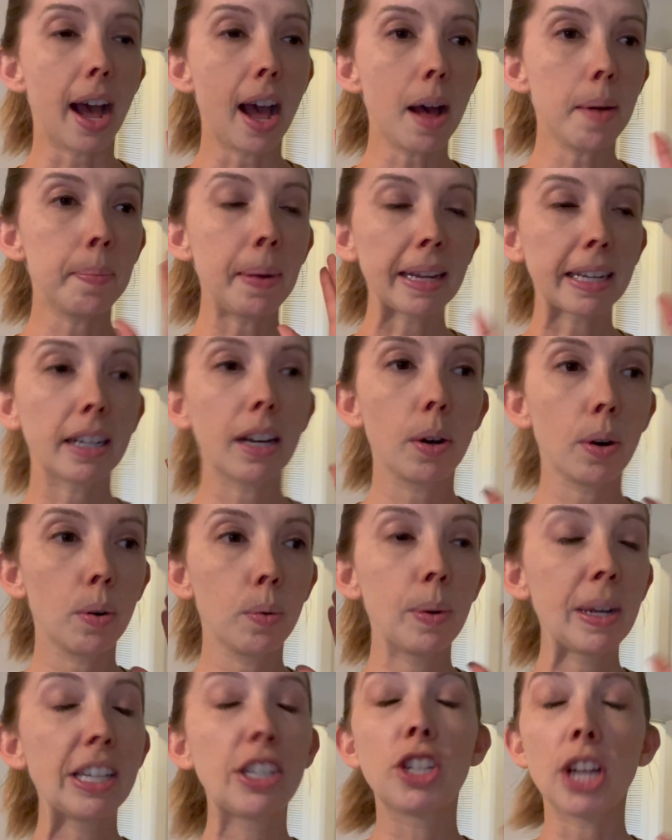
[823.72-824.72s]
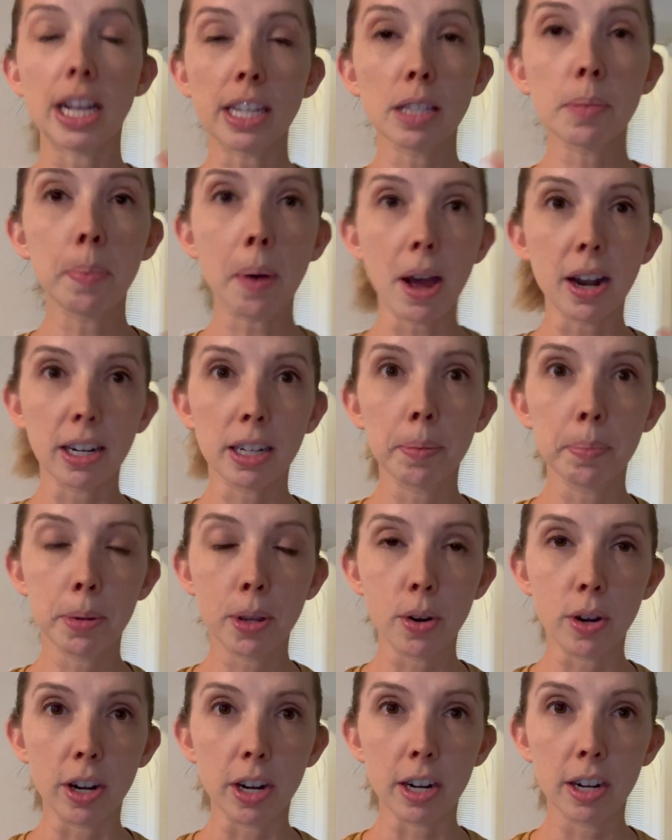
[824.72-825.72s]
Mike, we just bought a
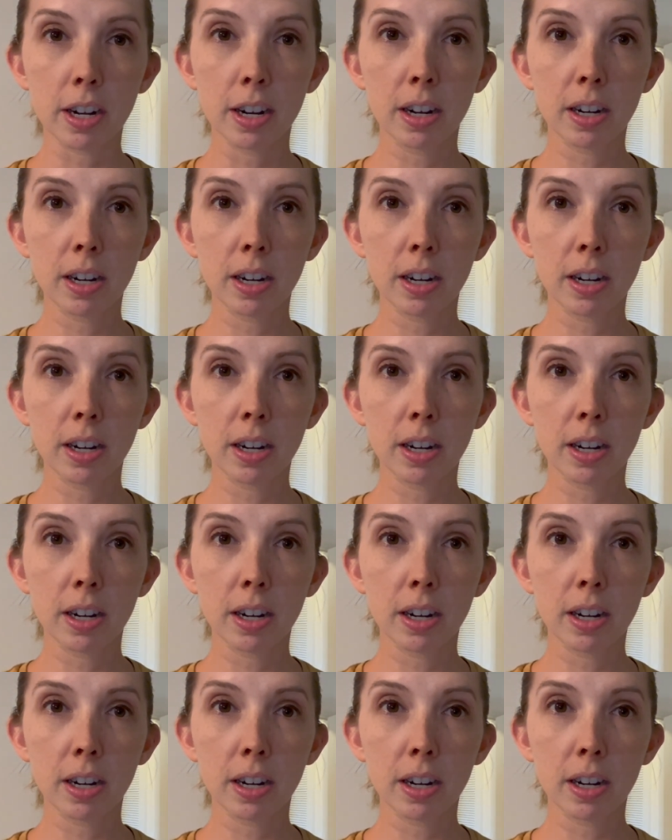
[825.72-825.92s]
computer.